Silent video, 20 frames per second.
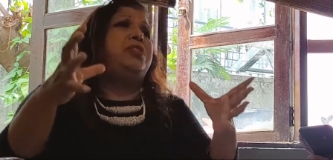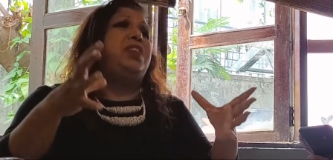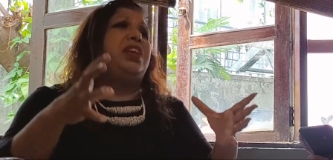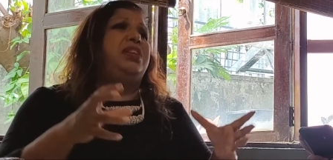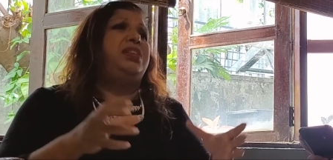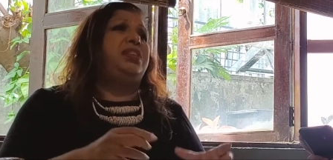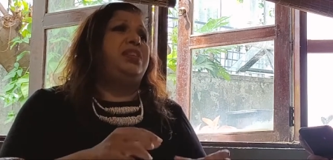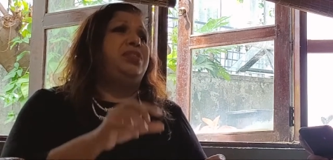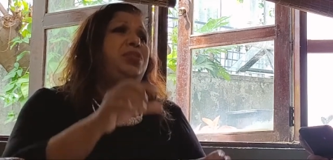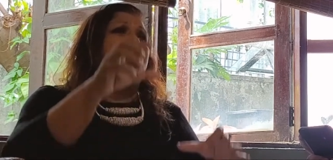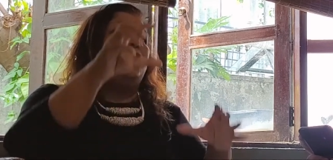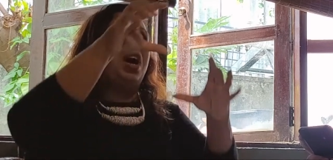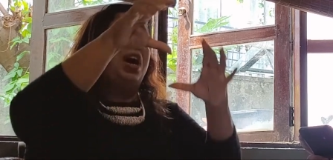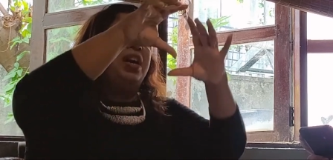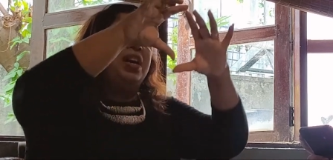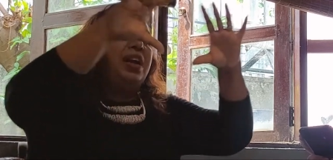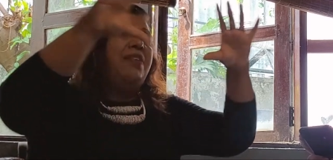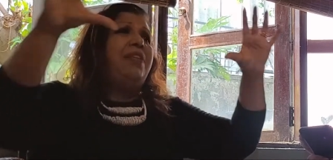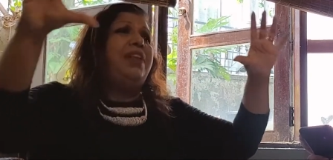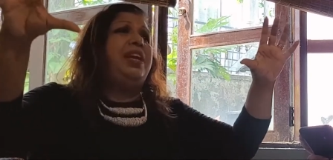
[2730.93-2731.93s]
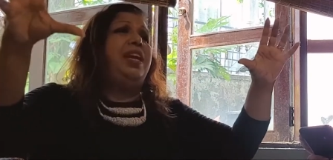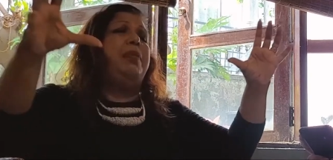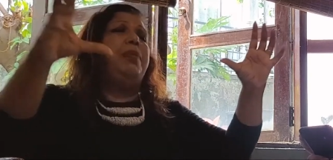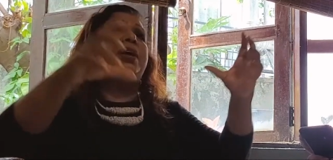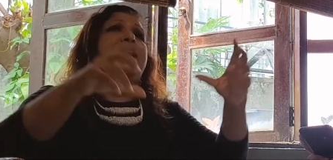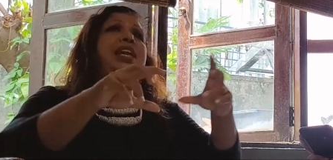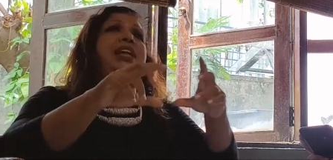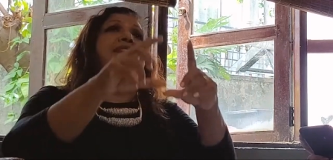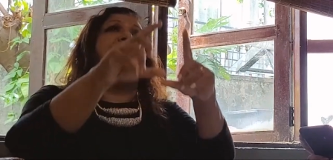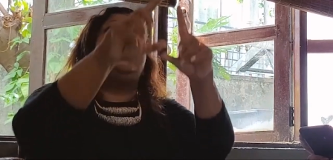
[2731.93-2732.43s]
centers. You can't have a
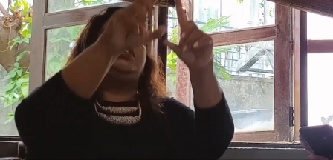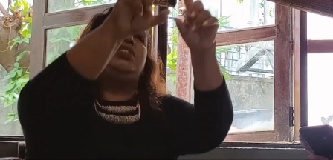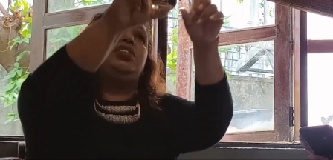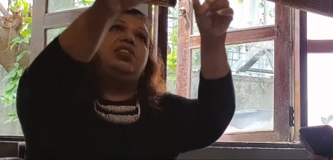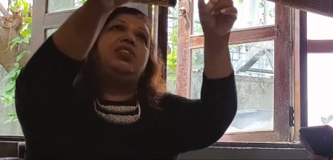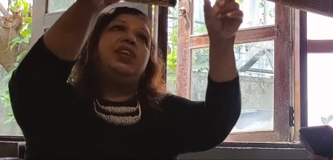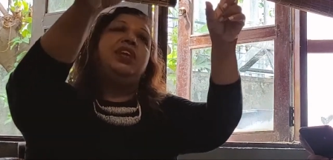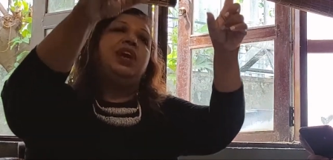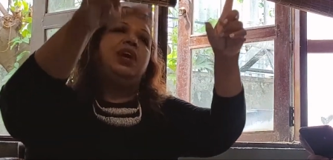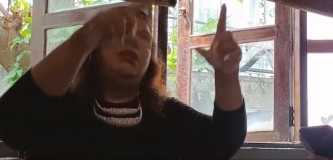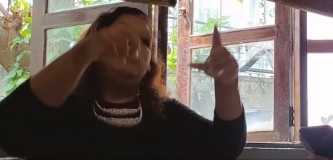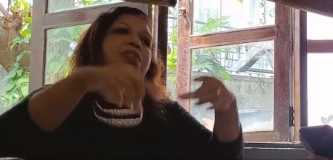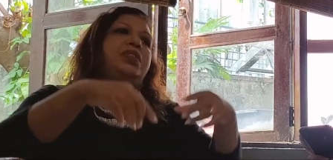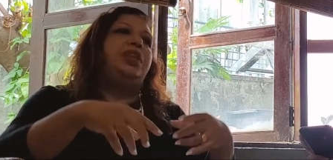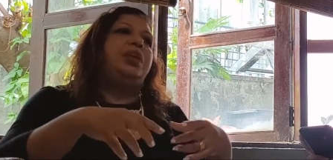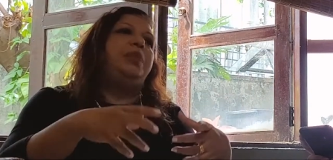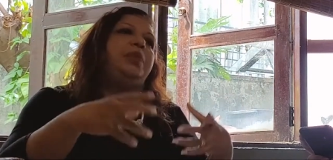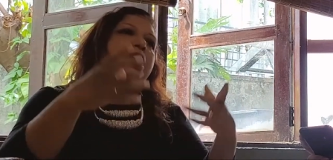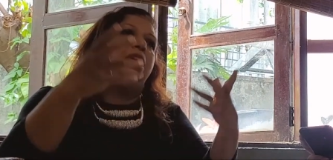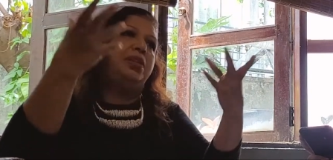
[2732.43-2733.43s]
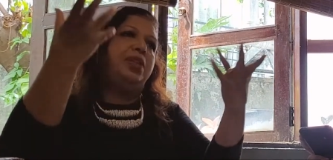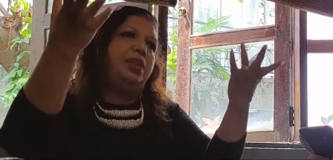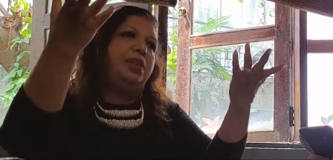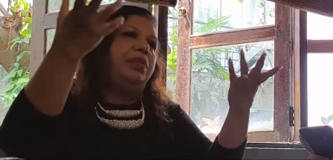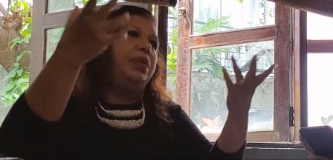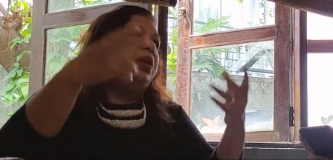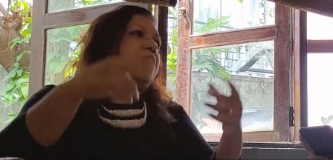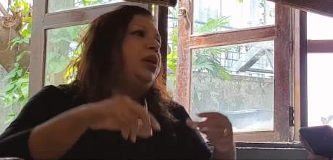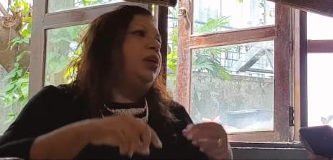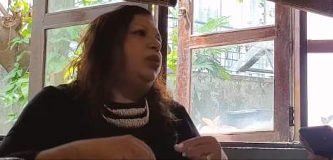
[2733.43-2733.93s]
label and say she's a counselor, because
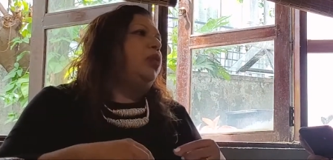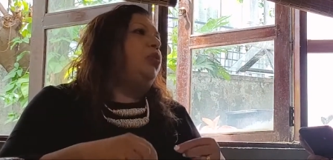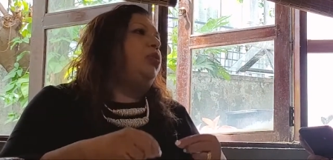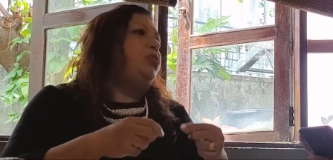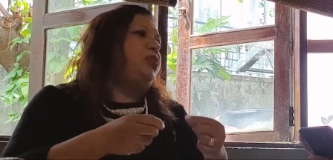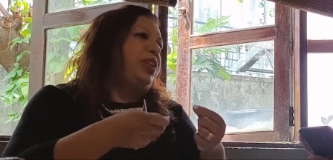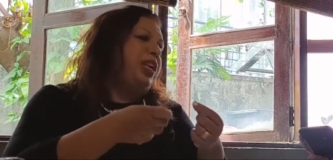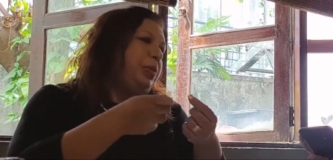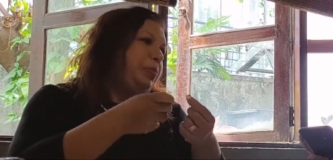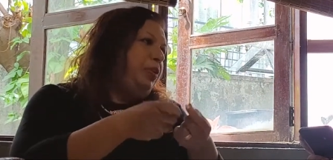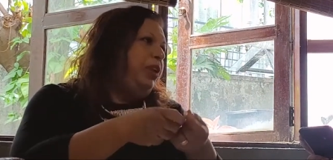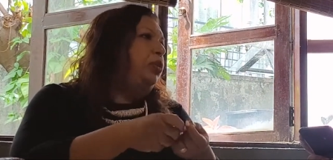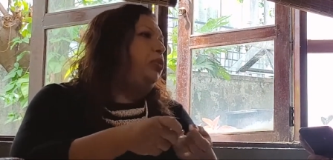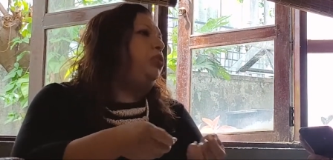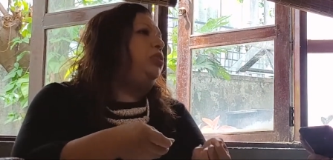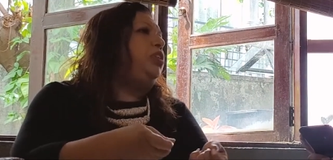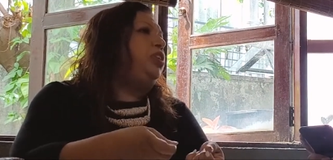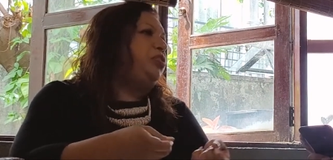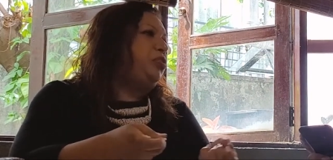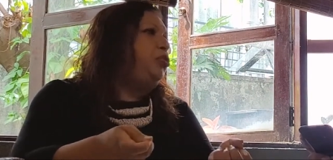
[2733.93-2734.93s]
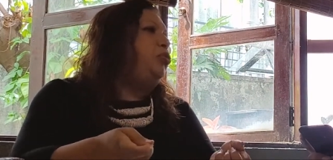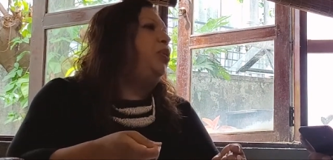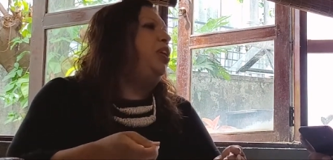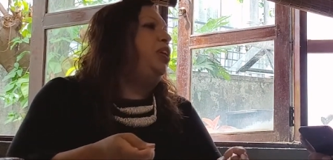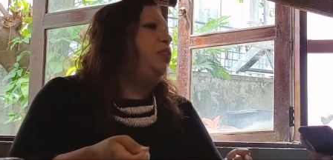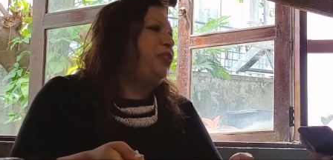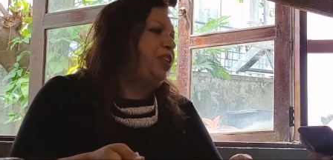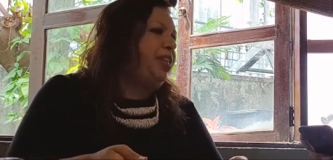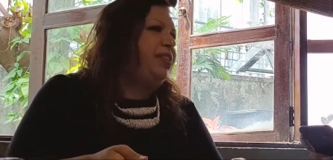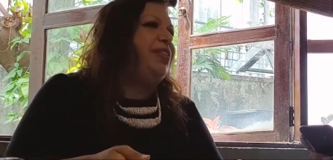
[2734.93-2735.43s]
they'll go to sleep. They'll do, just do
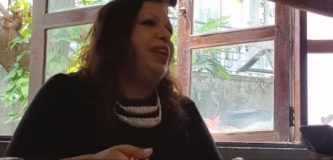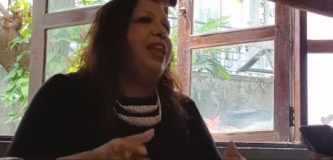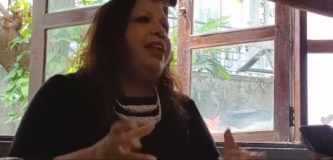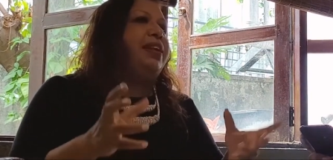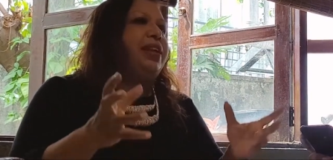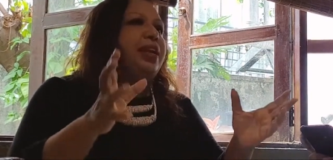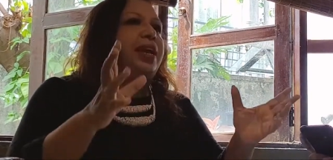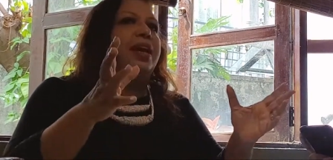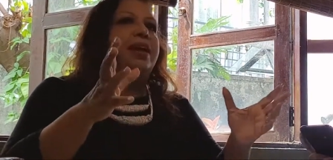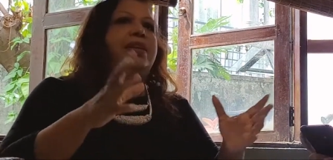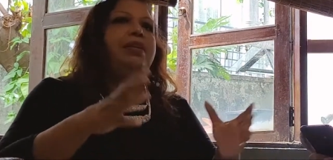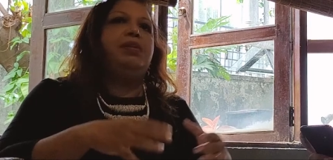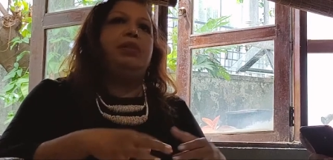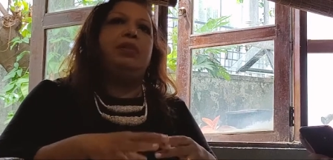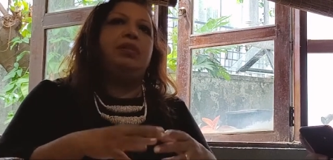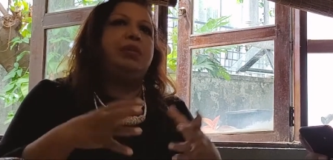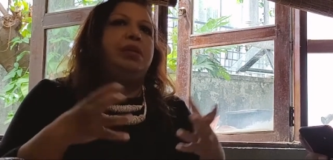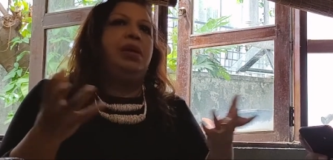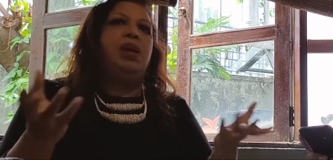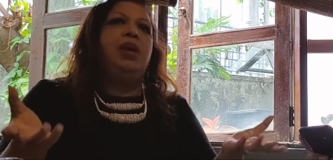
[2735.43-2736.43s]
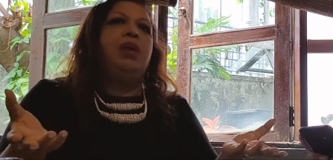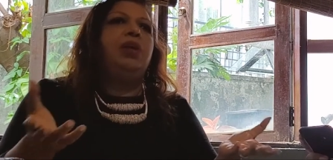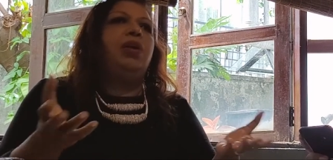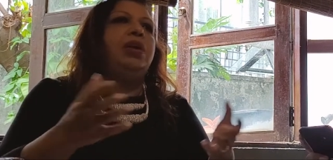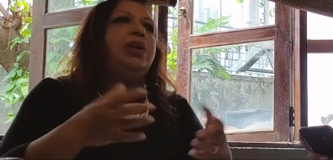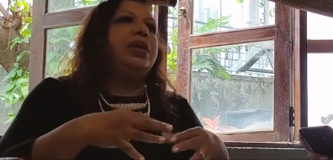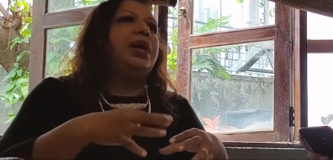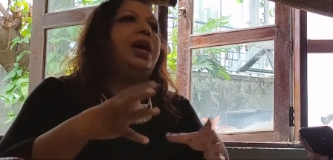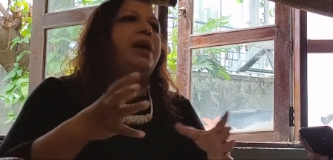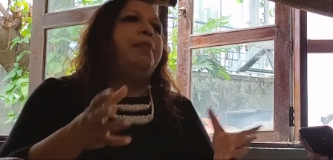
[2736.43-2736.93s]
it for the salary and uh,
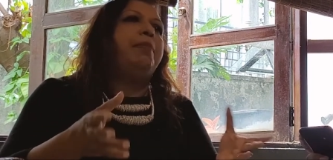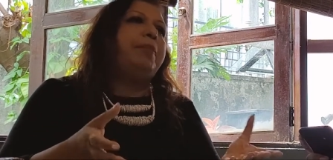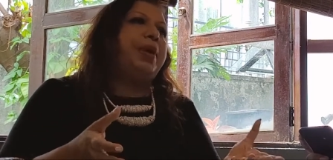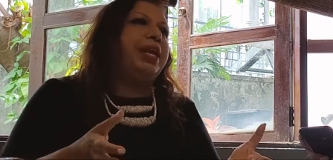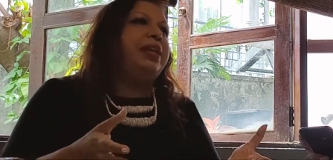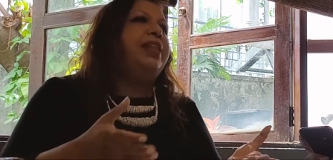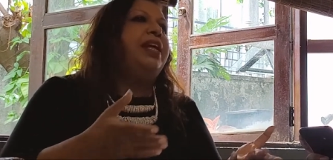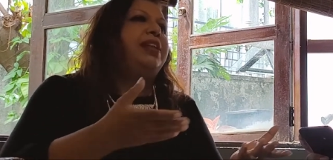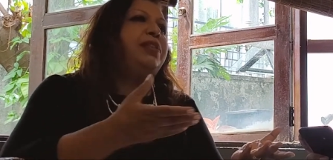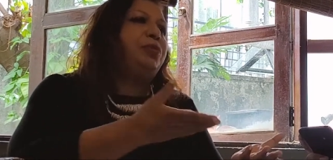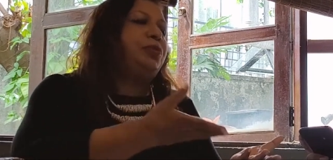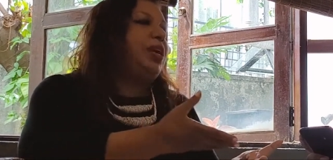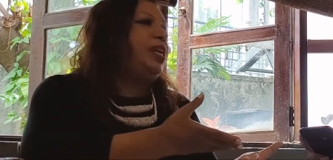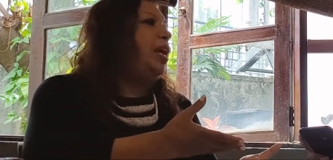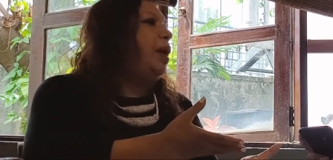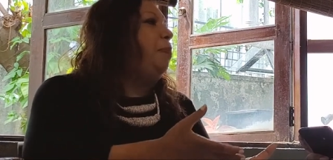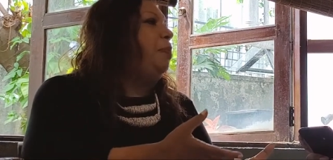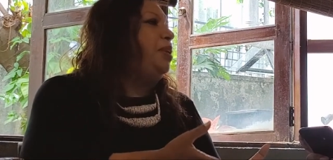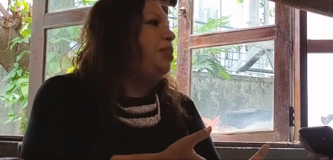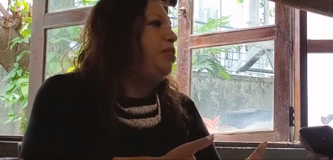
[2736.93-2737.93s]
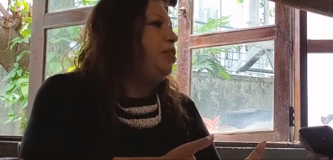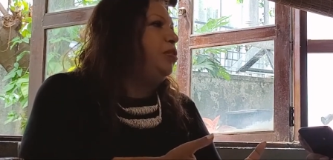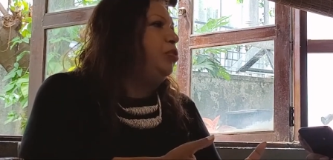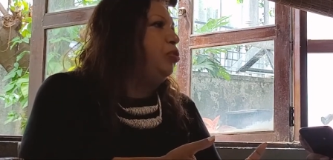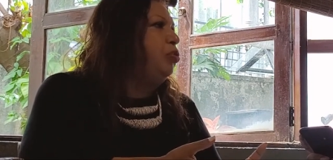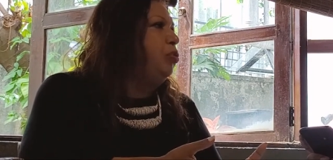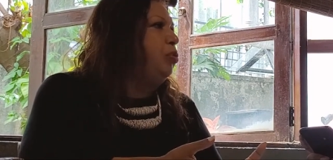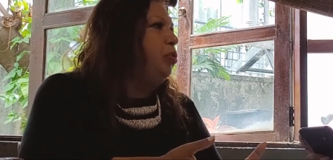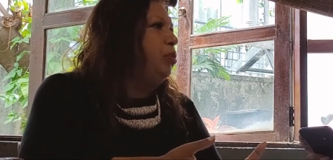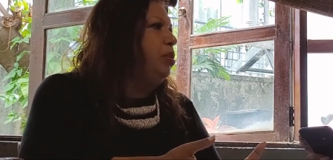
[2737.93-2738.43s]
not come. And that's what happens in
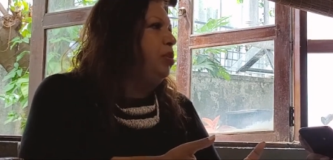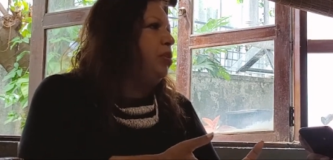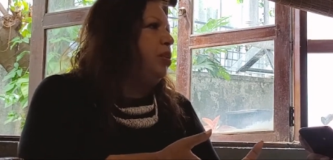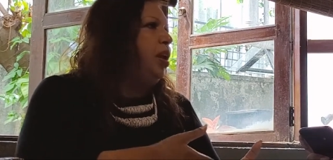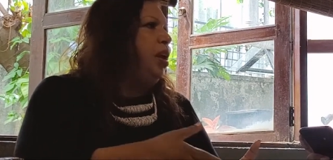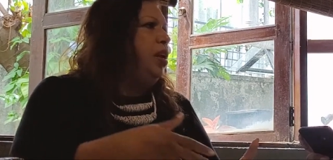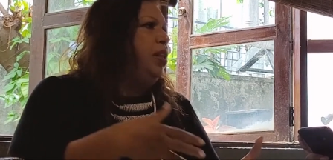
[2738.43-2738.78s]
schools.